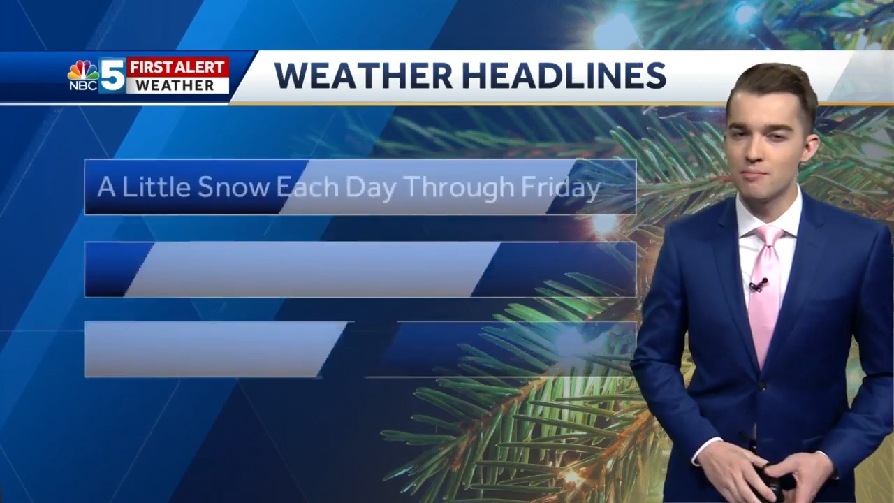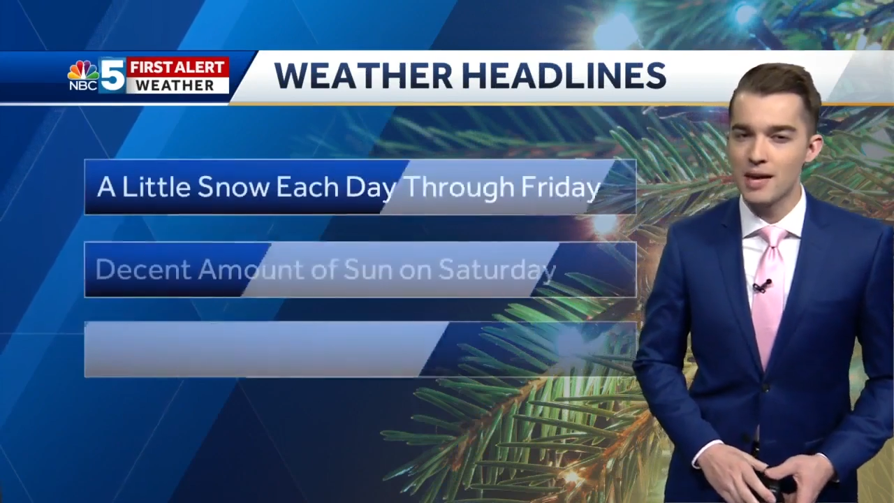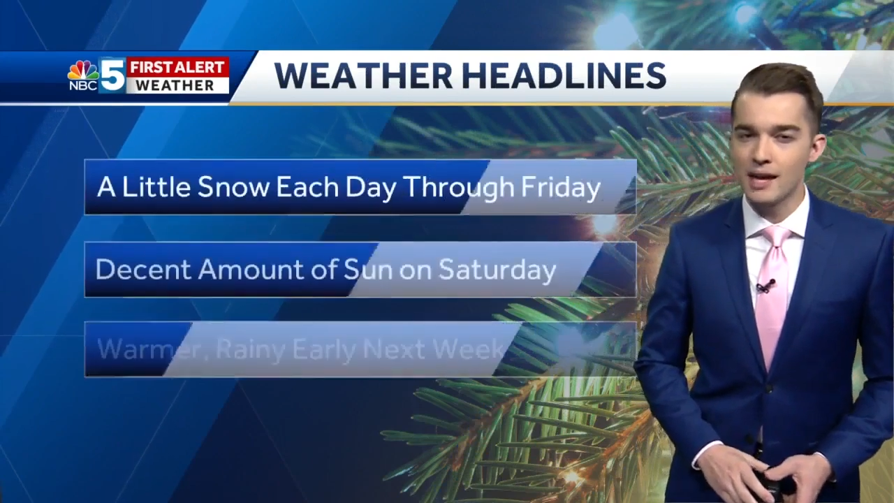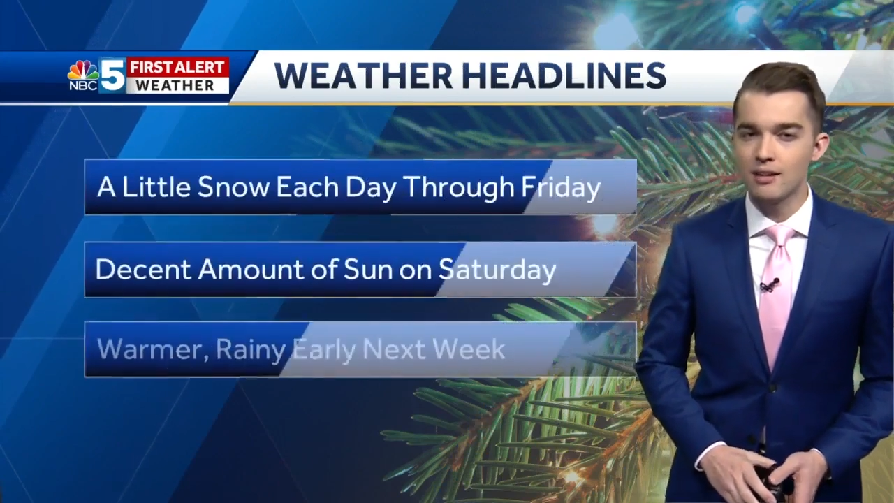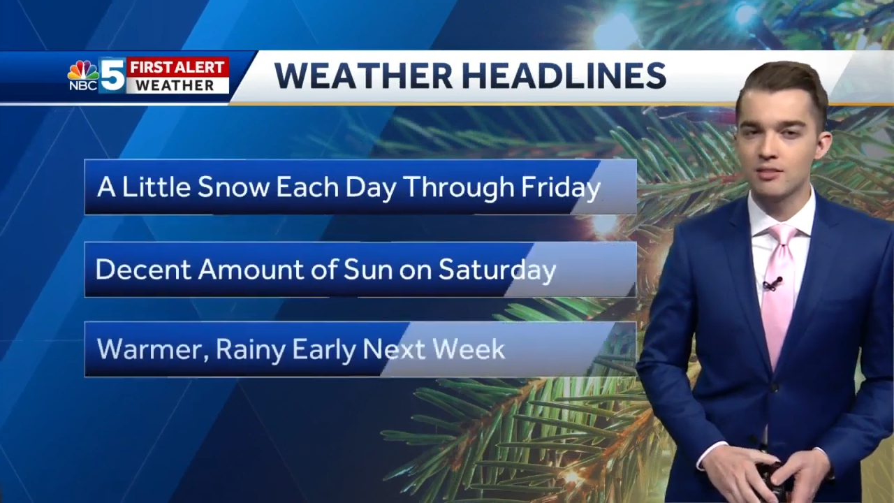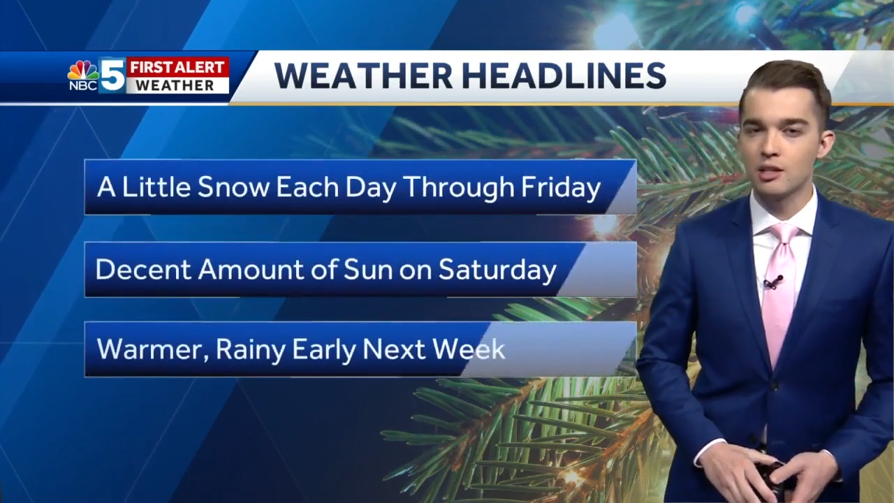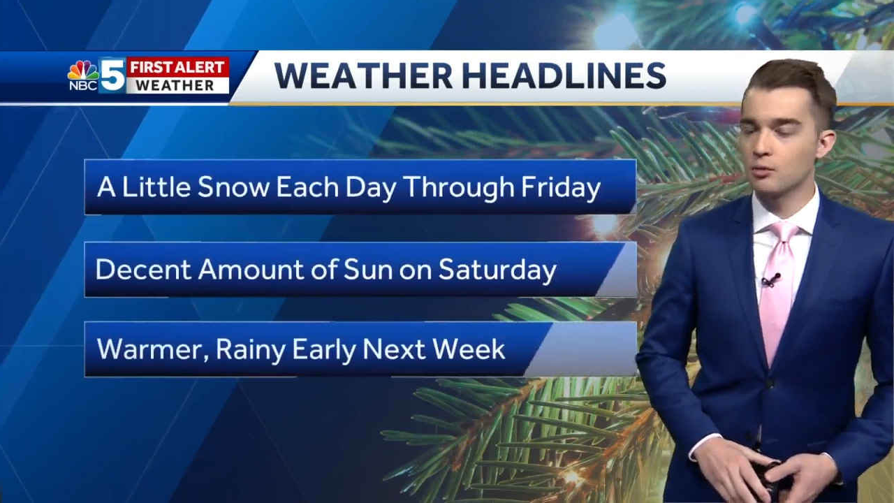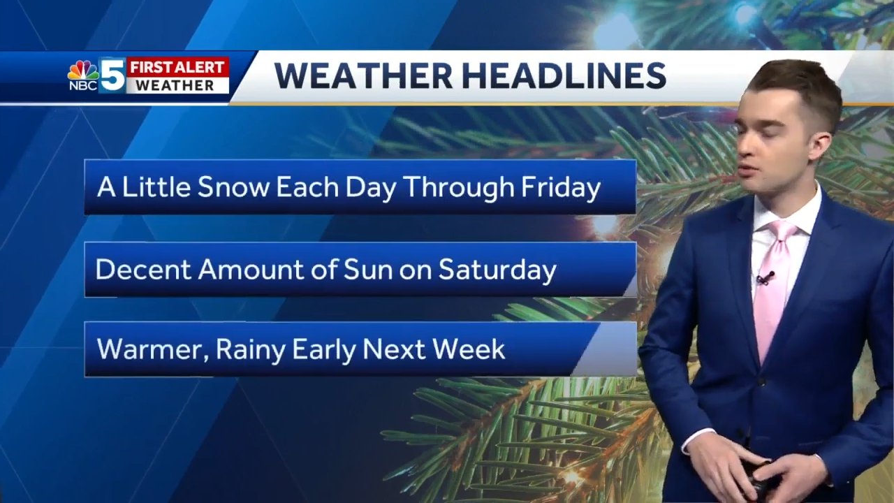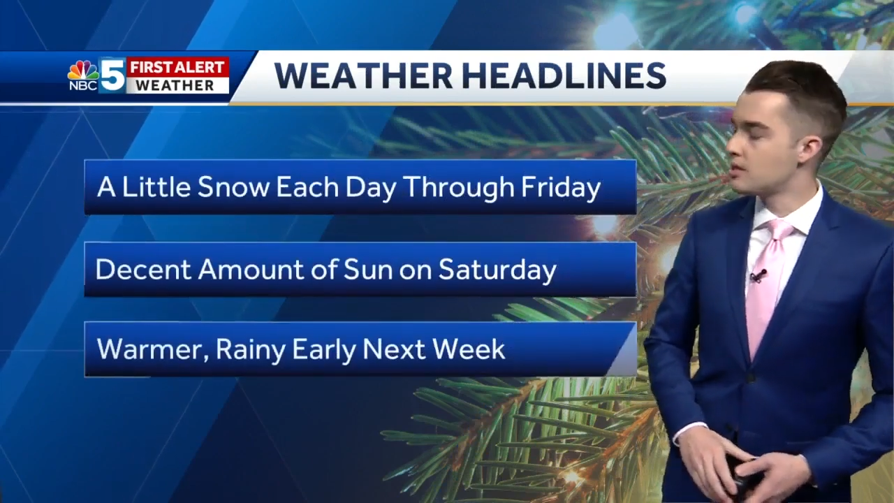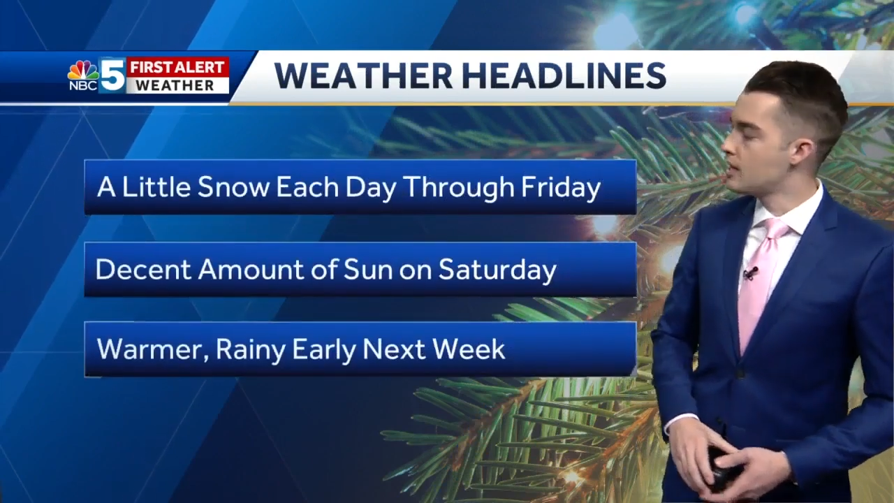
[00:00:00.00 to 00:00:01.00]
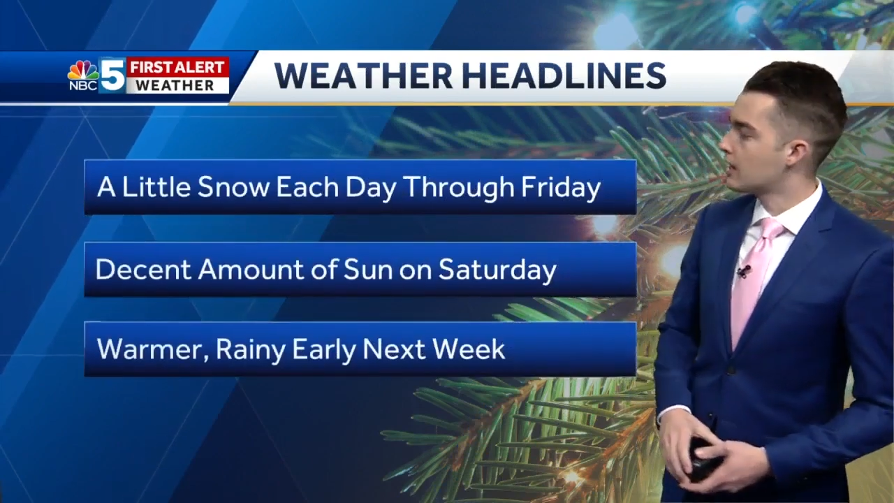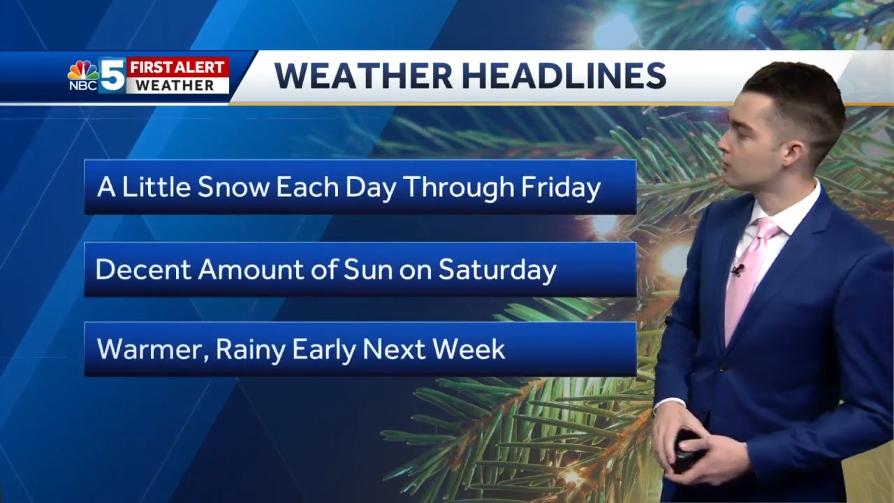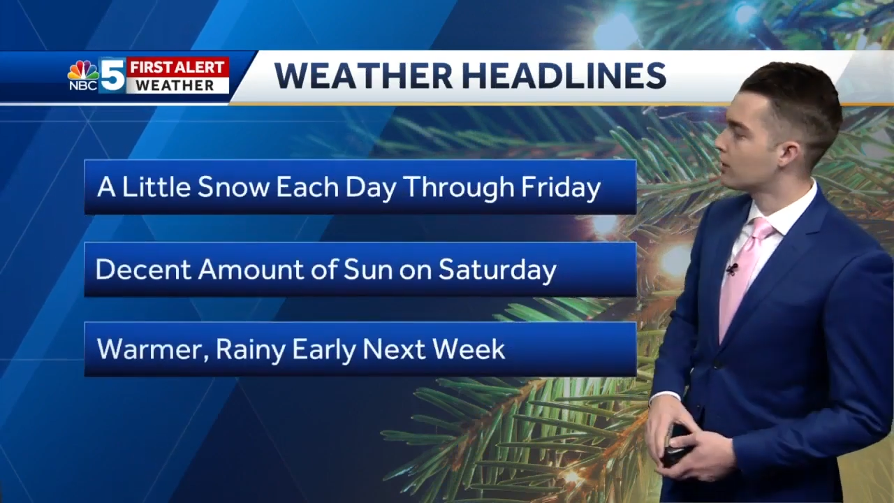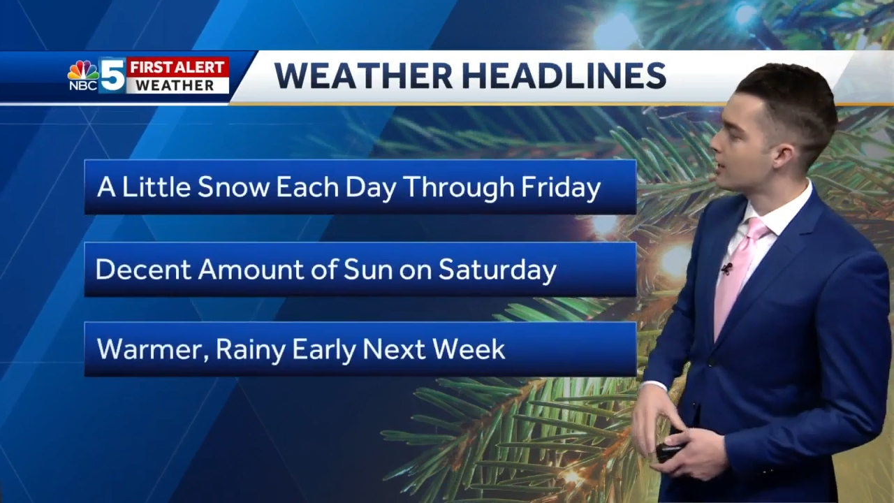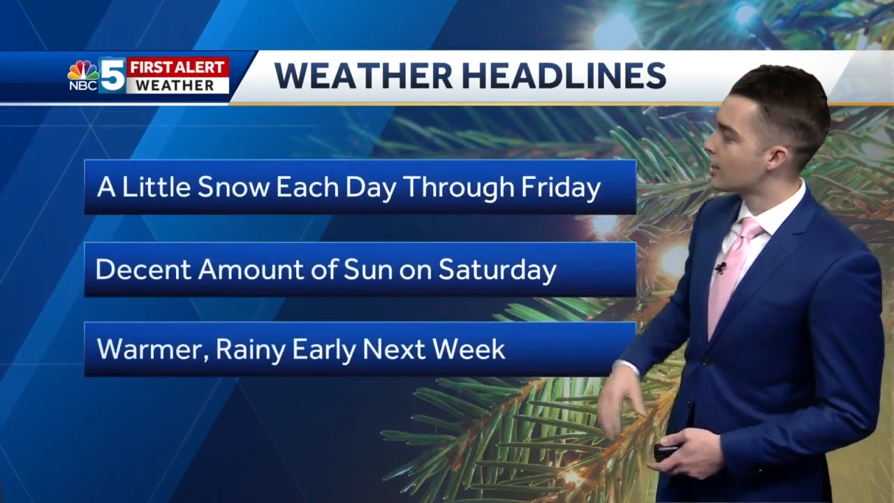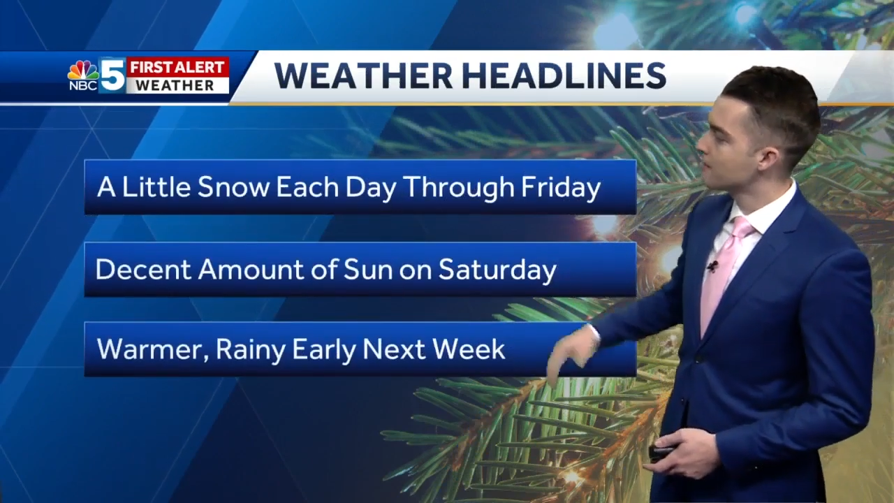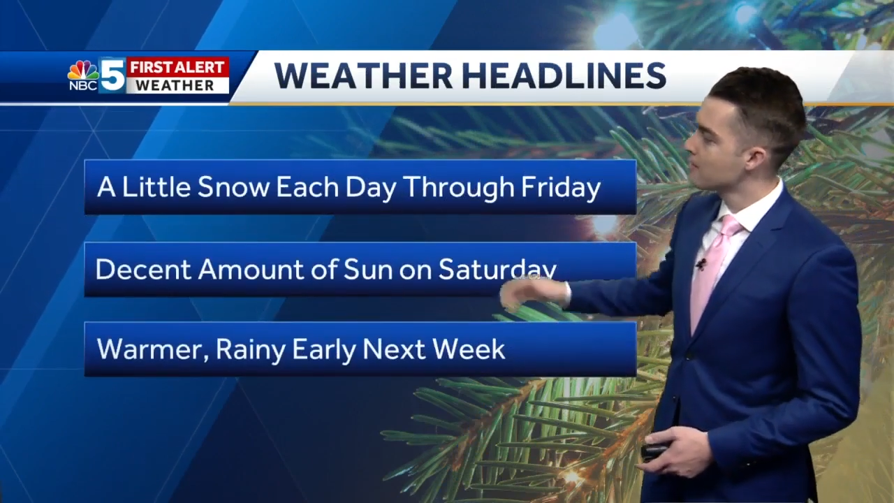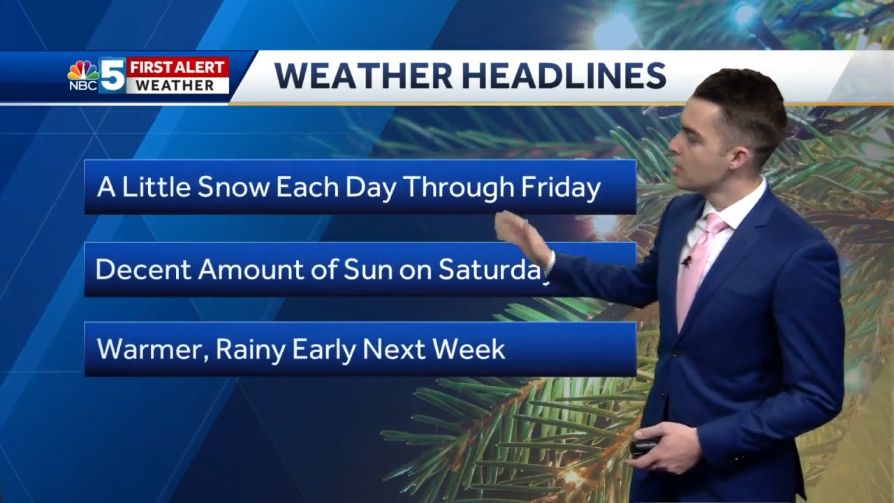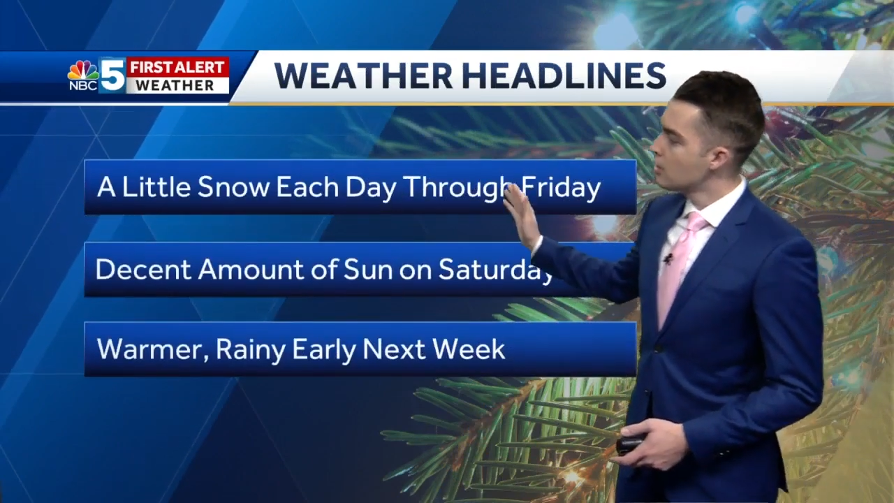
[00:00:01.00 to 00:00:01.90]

bands that we're seeing on radar.